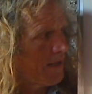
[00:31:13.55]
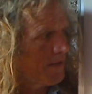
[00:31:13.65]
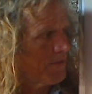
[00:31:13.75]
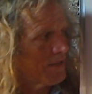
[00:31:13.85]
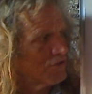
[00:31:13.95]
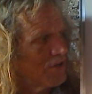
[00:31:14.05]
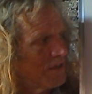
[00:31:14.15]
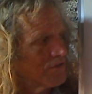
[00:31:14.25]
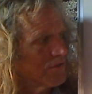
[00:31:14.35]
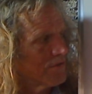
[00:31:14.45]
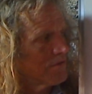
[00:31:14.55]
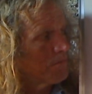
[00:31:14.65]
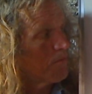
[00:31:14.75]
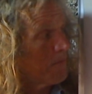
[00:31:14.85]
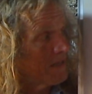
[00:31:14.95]
And that changes the
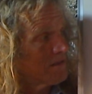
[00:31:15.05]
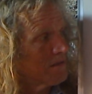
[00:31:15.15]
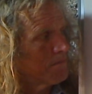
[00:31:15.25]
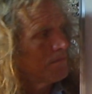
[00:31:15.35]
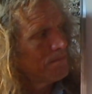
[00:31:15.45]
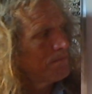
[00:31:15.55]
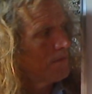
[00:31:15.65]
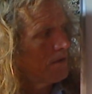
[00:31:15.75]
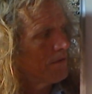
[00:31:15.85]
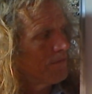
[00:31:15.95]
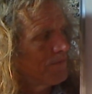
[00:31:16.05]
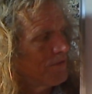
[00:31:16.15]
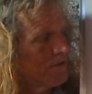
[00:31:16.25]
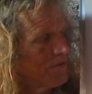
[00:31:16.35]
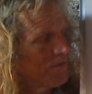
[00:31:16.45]
momentum of
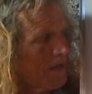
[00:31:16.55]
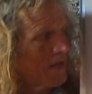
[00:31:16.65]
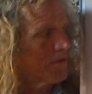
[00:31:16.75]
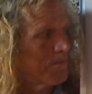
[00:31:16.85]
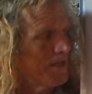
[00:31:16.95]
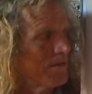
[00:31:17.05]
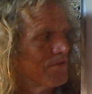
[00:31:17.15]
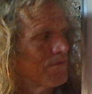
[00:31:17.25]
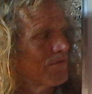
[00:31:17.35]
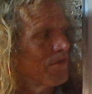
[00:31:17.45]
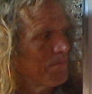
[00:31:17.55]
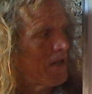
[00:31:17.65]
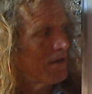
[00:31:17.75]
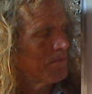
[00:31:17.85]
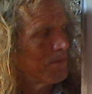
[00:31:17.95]
the matter bit. So for the
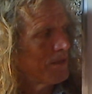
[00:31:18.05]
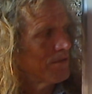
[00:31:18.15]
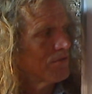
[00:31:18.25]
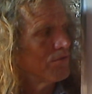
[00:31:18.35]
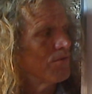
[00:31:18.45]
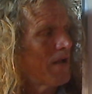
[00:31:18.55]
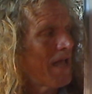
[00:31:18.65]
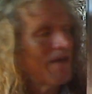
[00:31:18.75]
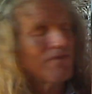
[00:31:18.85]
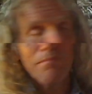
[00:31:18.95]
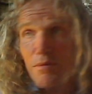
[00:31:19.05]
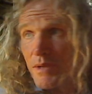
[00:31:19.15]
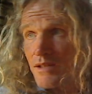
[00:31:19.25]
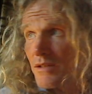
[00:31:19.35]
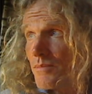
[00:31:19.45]
matter bit to have
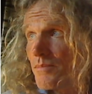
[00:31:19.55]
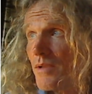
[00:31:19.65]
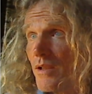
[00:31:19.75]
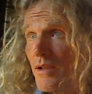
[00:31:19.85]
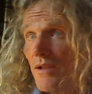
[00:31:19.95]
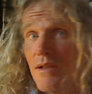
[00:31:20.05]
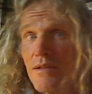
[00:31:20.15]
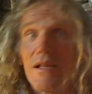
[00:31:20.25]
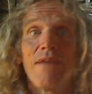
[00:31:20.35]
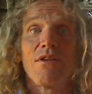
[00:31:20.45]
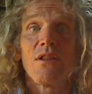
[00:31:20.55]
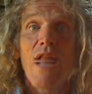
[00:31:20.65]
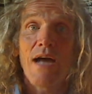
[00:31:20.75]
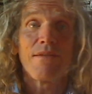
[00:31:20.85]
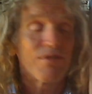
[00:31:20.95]
momentum, to have a
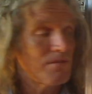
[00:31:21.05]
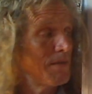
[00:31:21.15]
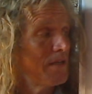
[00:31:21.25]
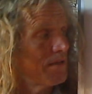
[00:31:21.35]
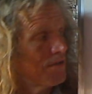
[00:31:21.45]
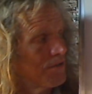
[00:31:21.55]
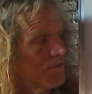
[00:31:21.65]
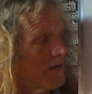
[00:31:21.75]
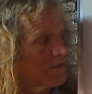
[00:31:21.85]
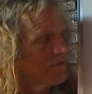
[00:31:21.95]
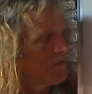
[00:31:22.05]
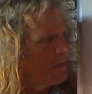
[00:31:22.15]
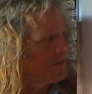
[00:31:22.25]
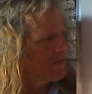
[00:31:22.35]
lot of speed in a direction, it means